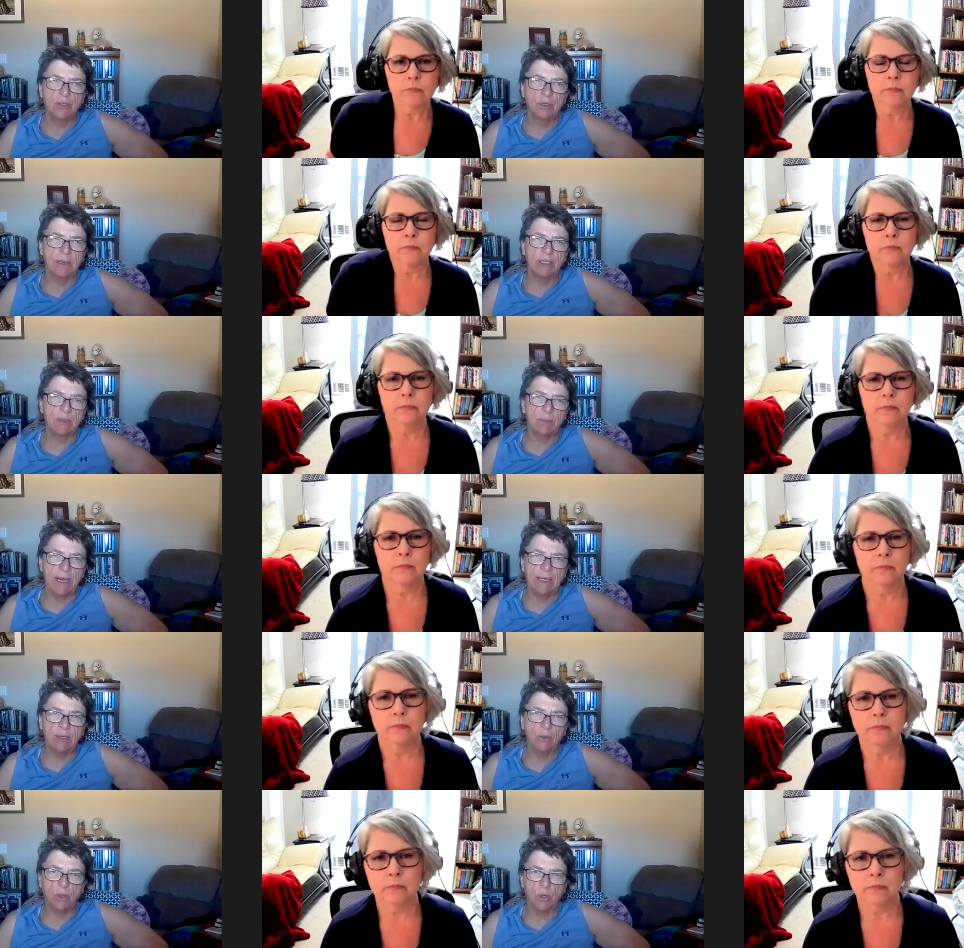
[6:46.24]
Speaker 1: So my
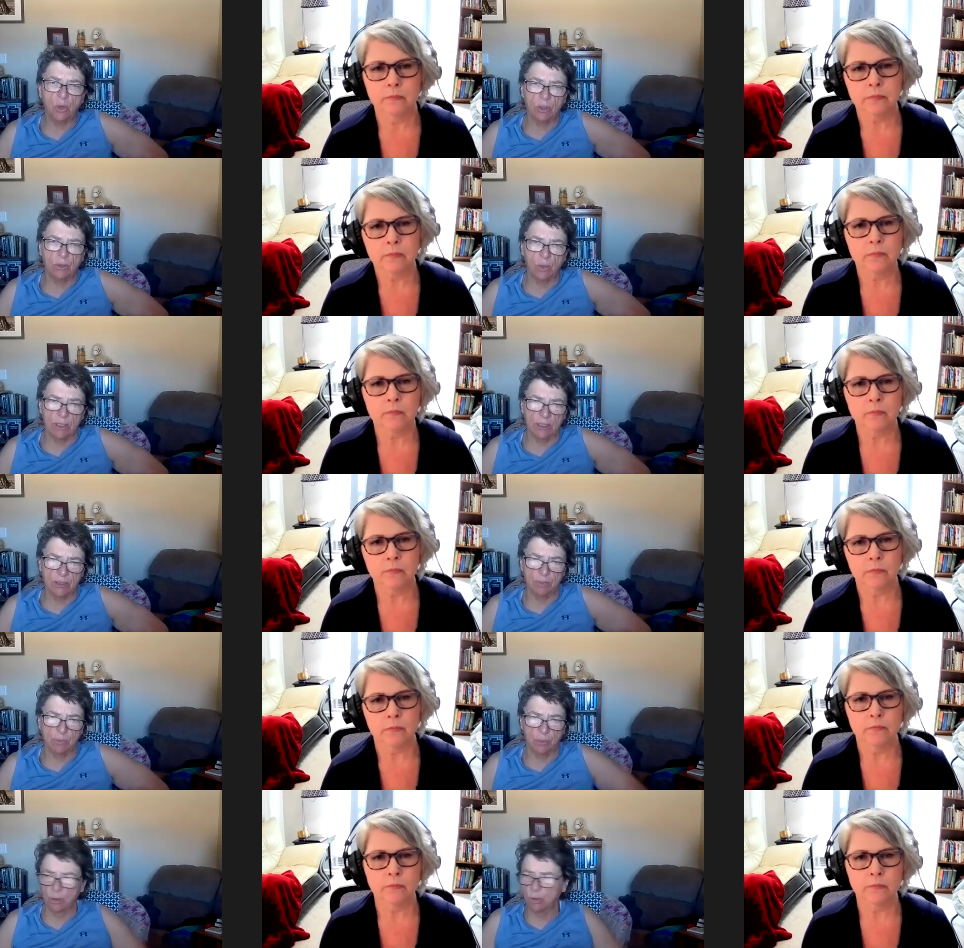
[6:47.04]
spinal cord
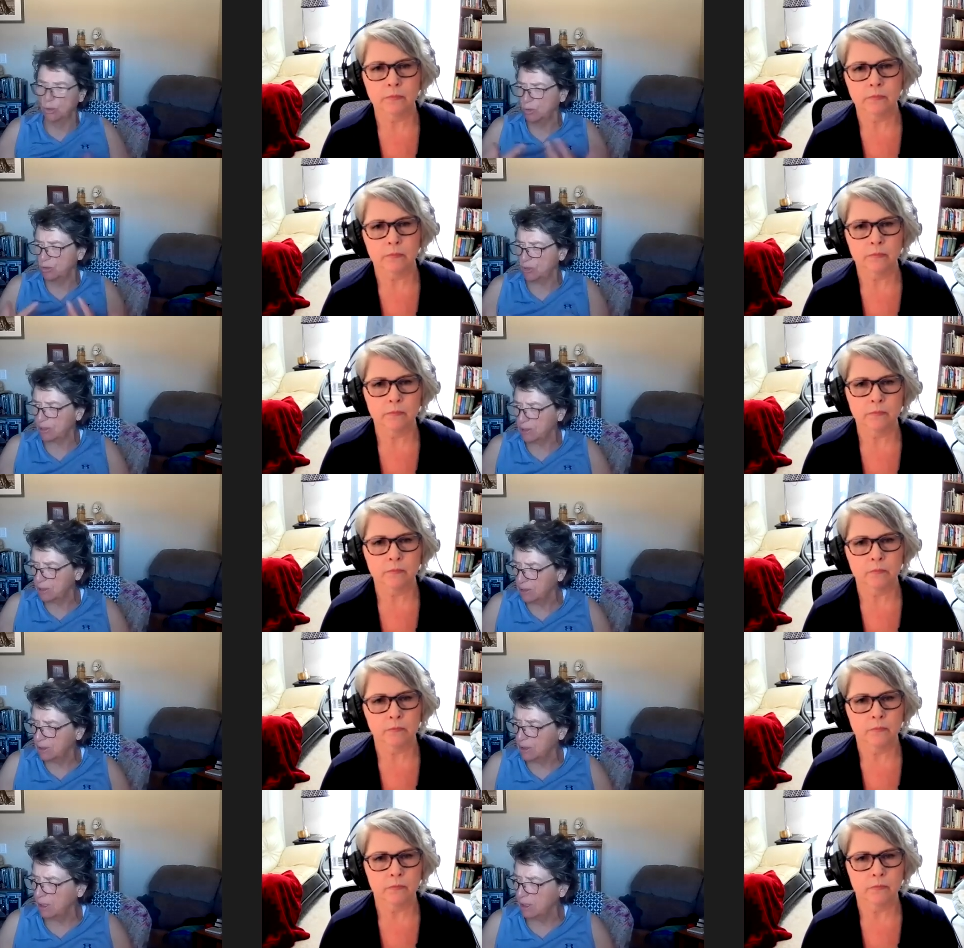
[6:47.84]
was bruised.